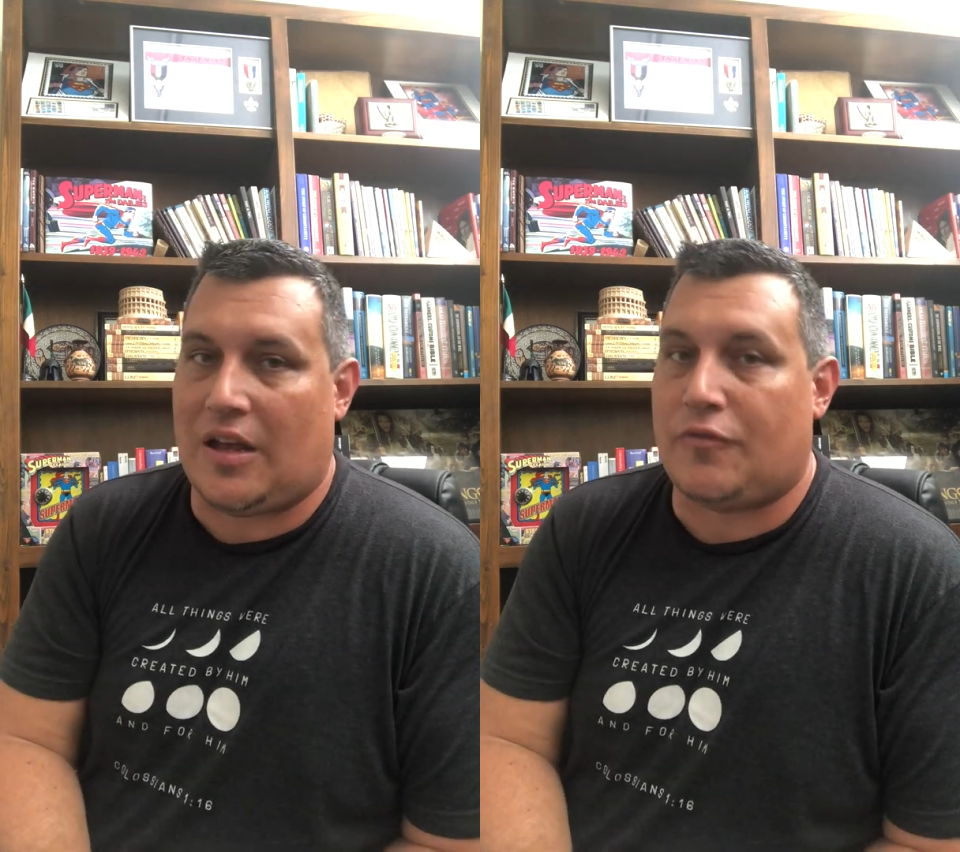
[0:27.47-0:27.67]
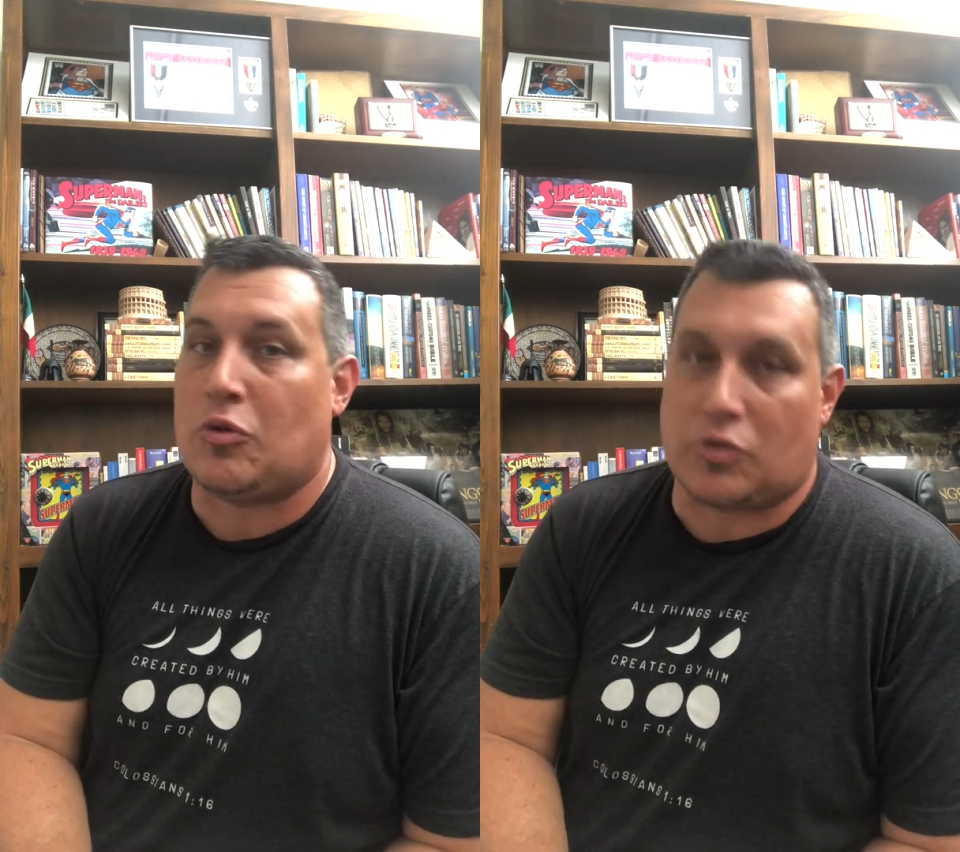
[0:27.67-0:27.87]

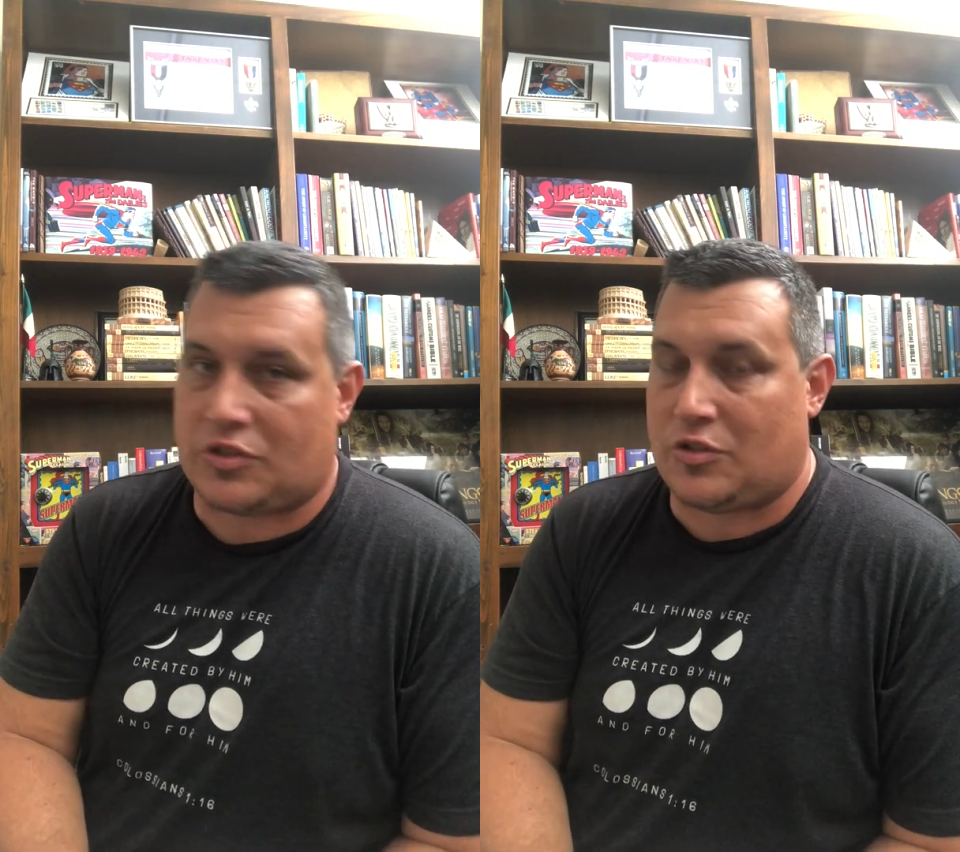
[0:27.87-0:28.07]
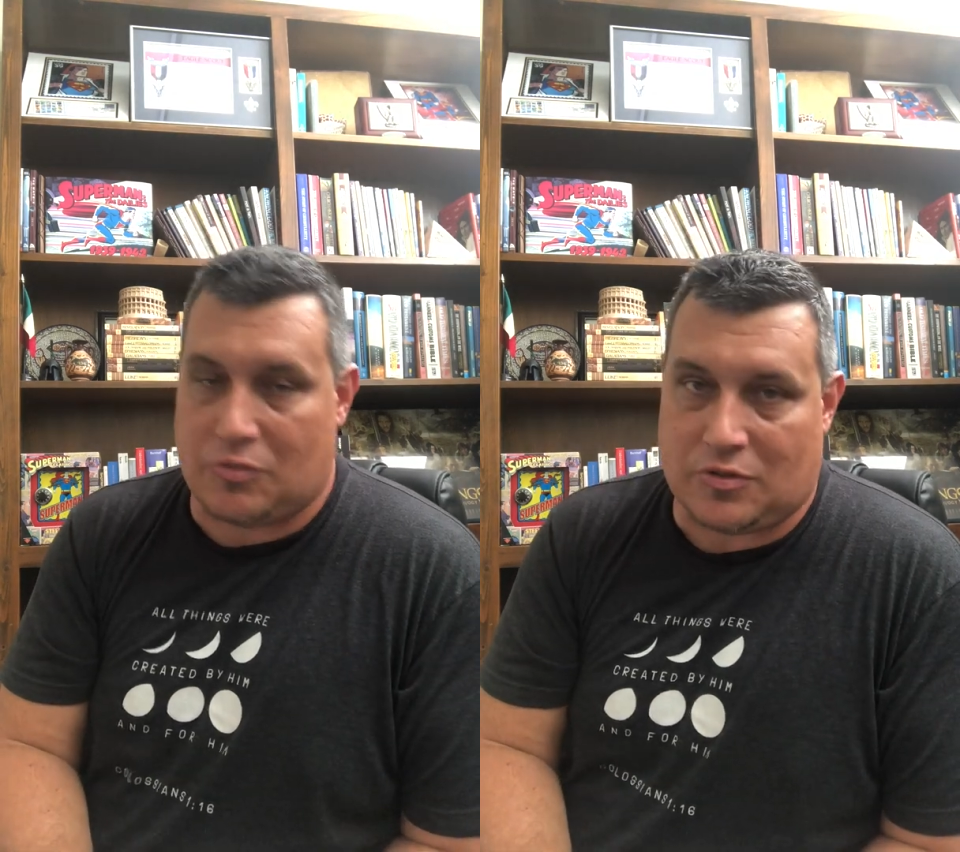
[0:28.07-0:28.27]
of your
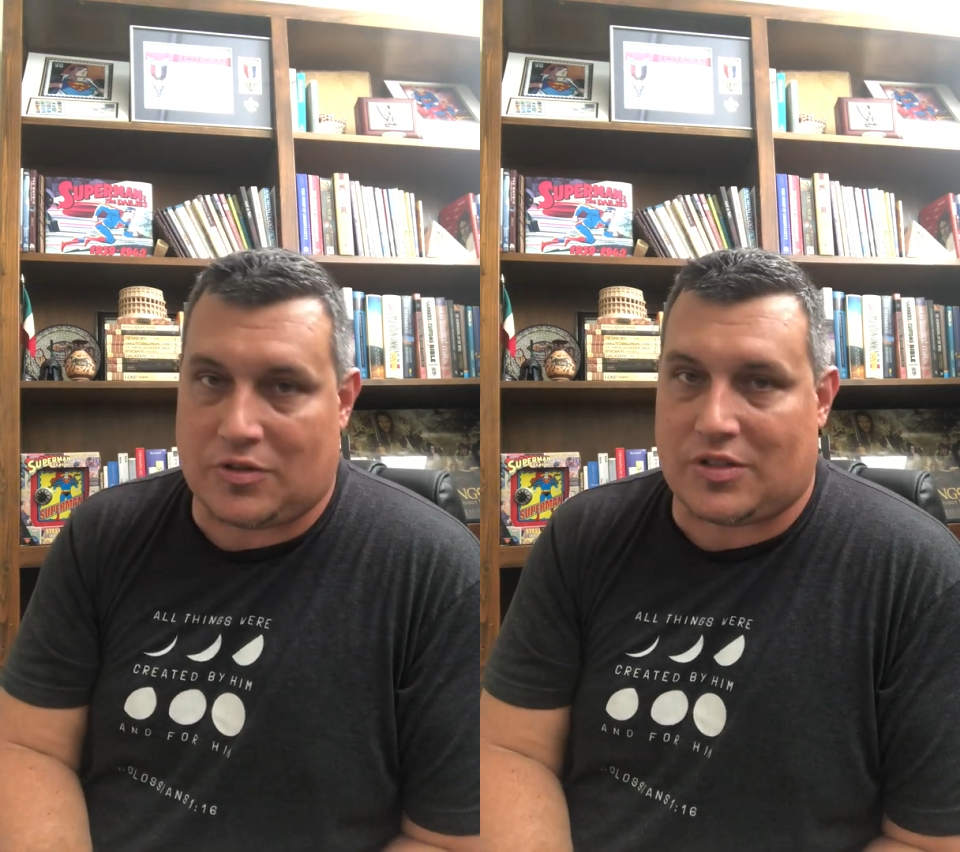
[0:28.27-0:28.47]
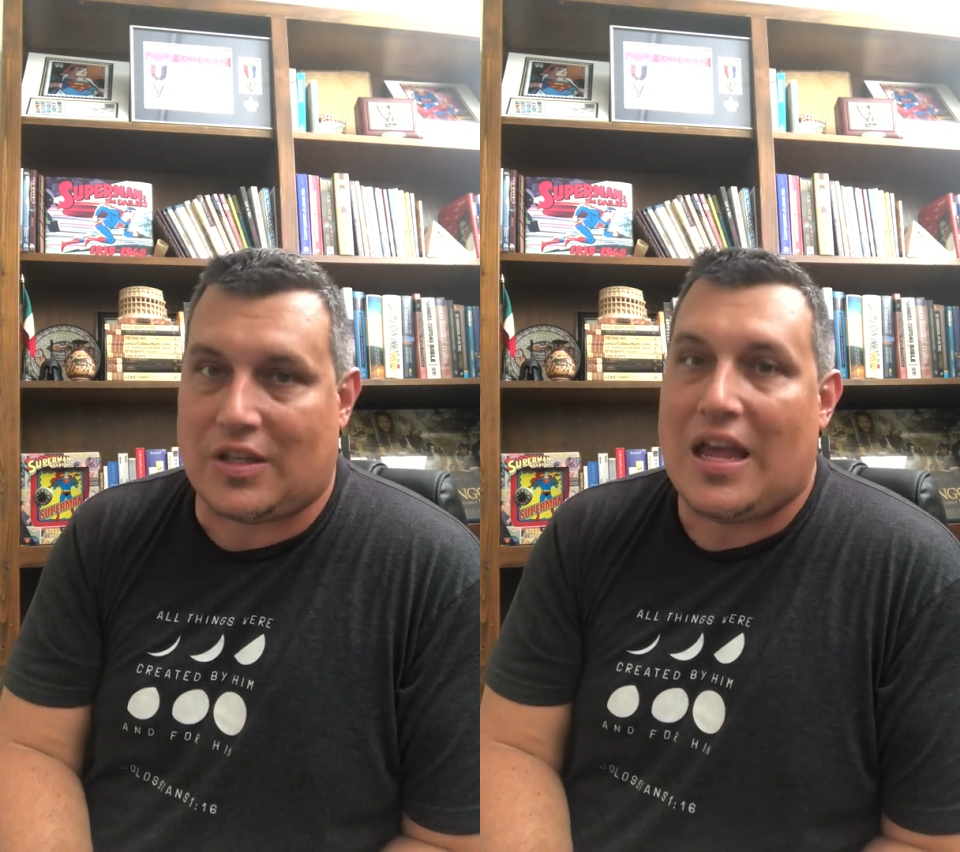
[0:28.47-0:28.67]

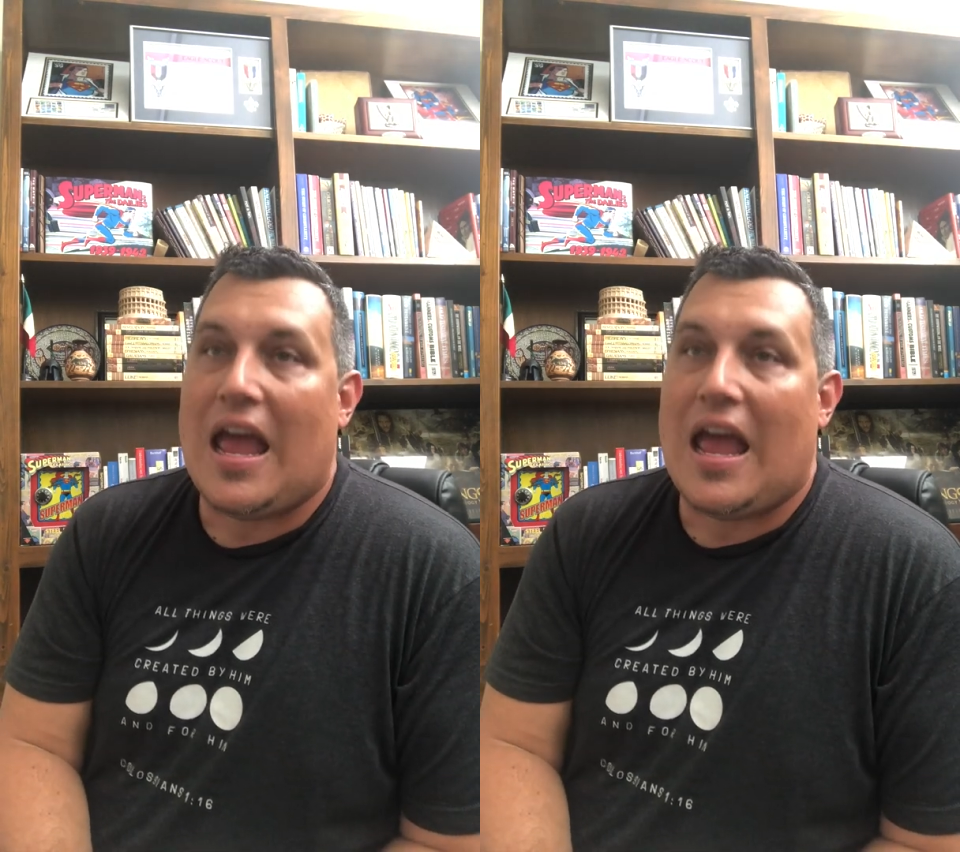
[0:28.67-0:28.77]
students.